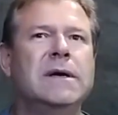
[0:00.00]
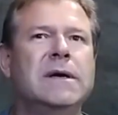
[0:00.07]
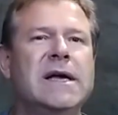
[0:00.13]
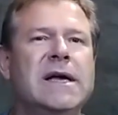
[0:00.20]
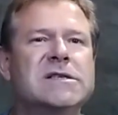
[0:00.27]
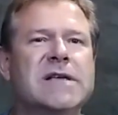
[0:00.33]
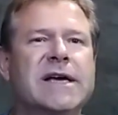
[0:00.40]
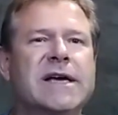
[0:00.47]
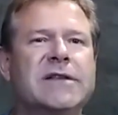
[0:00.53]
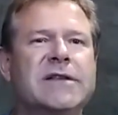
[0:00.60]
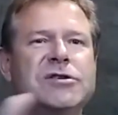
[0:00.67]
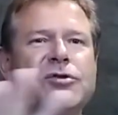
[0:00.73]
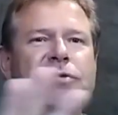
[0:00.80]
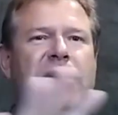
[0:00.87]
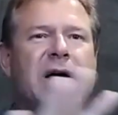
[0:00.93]
it's like the
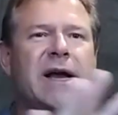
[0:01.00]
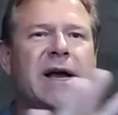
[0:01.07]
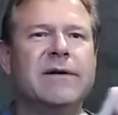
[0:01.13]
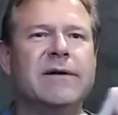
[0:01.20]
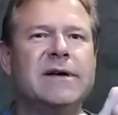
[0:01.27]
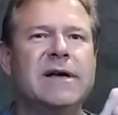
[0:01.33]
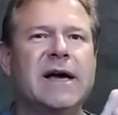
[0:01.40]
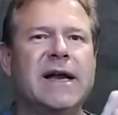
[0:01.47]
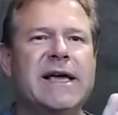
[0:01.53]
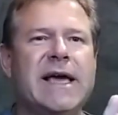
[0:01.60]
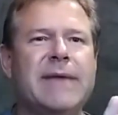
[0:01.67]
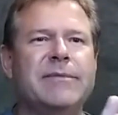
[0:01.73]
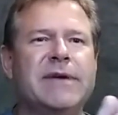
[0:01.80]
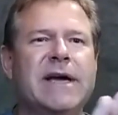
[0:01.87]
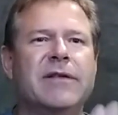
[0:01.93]
two kind of kind of
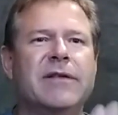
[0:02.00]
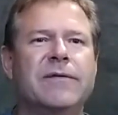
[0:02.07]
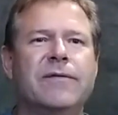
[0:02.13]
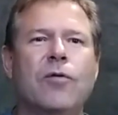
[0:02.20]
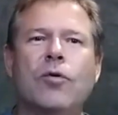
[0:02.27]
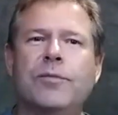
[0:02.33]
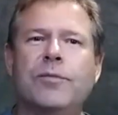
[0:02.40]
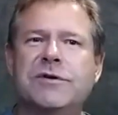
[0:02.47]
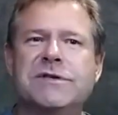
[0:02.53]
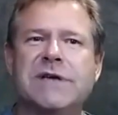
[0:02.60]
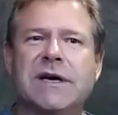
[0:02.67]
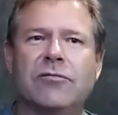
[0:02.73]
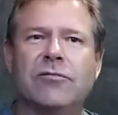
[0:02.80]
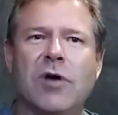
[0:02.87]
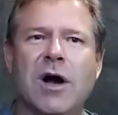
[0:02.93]
came together. Folk
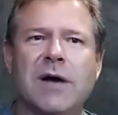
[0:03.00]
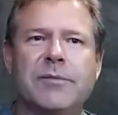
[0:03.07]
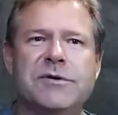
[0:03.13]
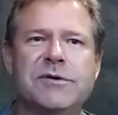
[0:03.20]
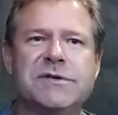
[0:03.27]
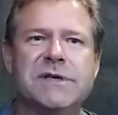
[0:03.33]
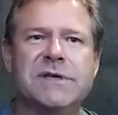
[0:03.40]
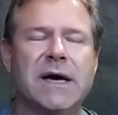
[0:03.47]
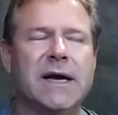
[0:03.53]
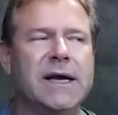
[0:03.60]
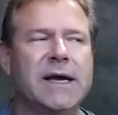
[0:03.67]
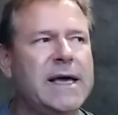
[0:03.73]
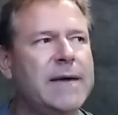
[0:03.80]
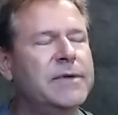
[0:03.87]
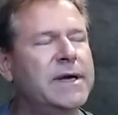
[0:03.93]
music and rock music kind
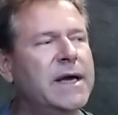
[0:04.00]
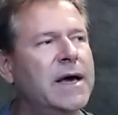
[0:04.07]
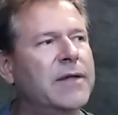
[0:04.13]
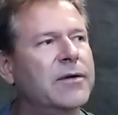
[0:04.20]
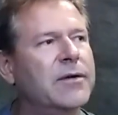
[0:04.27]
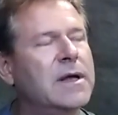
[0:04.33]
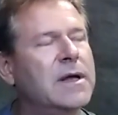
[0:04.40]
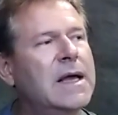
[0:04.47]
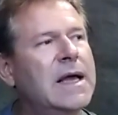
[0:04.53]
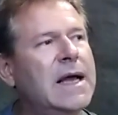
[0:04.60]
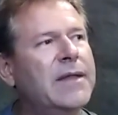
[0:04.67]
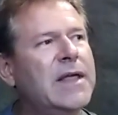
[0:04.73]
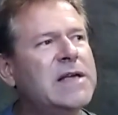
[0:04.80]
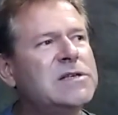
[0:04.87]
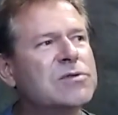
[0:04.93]
of came together,
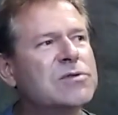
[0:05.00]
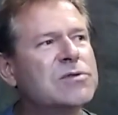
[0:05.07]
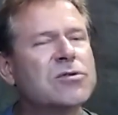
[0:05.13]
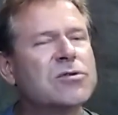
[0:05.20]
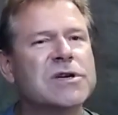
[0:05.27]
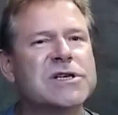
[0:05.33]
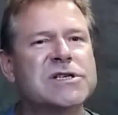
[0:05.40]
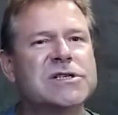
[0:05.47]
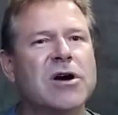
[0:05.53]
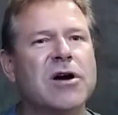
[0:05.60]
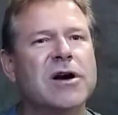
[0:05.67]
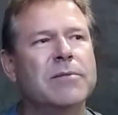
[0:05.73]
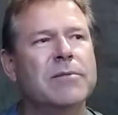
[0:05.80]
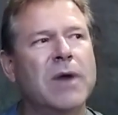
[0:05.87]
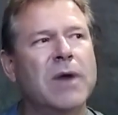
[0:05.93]
and that's what sort of
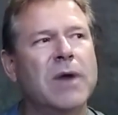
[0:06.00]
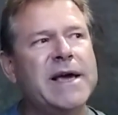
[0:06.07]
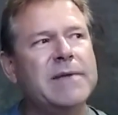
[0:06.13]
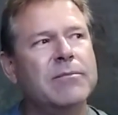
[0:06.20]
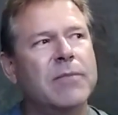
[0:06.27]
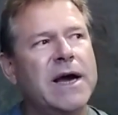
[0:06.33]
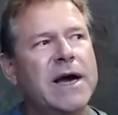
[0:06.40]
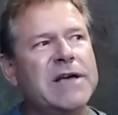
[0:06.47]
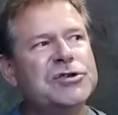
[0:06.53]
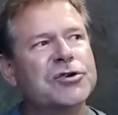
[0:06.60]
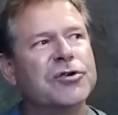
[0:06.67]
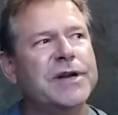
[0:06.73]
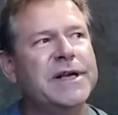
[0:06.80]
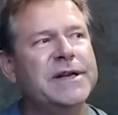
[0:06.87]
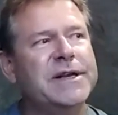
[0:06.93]
started my my
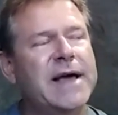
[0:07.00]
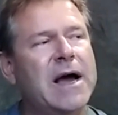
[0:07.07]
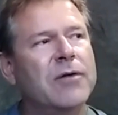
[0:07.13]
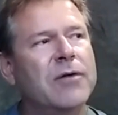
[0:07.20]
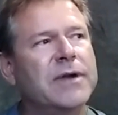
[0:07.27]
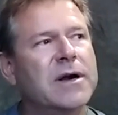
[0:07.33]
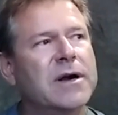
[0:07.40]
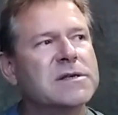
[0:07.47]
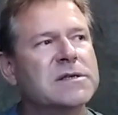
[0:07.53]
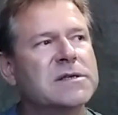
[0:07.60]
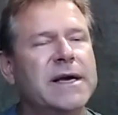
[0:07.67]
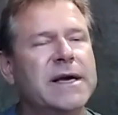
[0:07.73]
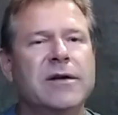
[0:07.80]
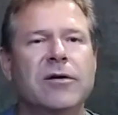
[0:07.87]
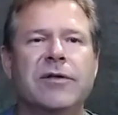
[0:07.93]
journey down there. It's
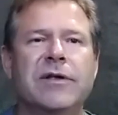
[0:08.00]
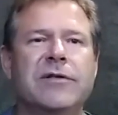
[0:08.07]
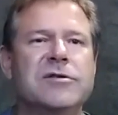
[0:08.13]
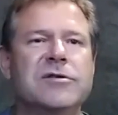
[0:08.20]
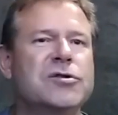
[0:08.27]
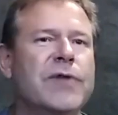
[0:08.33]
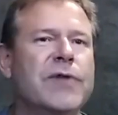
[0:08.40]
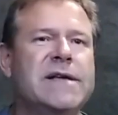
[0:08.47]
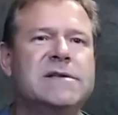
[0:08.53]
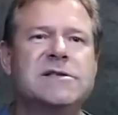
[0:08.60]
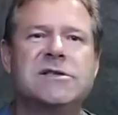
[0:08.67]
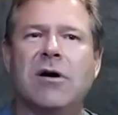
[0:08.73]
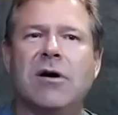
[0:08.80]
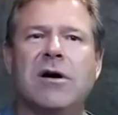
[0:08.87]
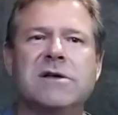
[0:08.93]
like you know, then there's great
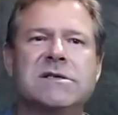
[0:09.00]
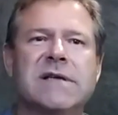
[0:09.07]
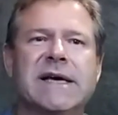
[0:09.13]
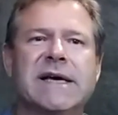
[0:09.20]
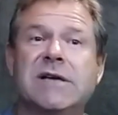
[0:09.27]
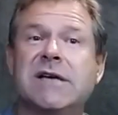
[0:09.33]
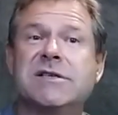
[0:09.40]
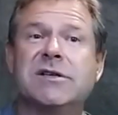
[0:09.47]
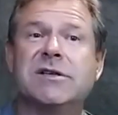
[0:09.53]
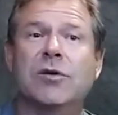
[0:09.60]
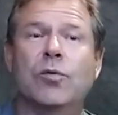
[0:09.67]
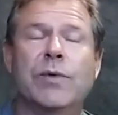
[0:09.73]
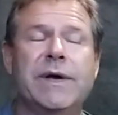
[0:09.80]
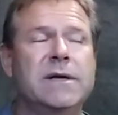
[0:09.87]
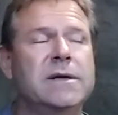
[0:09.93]
songs like Dust in the
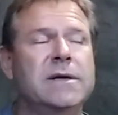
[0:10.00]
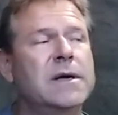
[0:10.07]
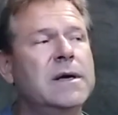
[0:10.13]
Wind,